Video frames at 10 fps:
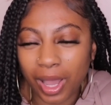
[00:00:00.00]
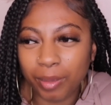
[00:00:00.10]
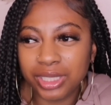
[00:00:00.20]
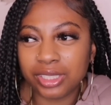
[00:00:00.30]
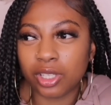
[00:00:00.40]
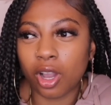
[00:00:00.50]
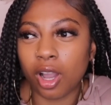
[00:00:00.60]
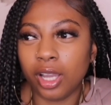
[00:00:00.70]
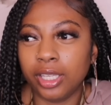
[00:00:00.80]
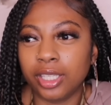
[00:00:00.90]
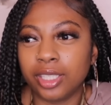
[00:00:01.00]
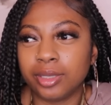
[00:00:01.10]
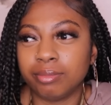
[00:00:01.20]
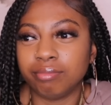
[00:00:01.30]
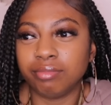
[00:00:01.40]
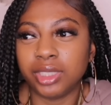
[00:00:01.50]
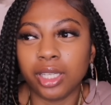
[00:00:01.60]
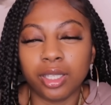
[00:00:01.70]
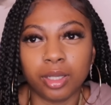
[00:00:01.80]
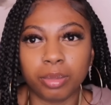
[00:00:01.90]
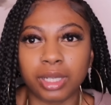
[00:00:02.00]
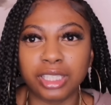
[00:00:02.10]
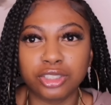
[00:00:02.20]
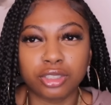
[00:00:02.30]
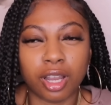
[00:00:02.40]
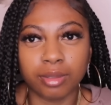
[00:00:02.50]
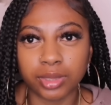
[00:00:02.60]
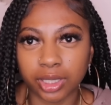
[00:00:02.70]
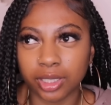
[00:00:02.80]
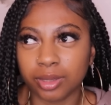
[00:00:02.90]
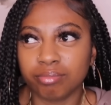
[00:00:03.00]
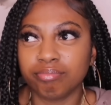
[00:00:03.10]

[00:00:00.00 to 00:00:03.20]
I'm gonna just call him Dub. Let's just call him Dub.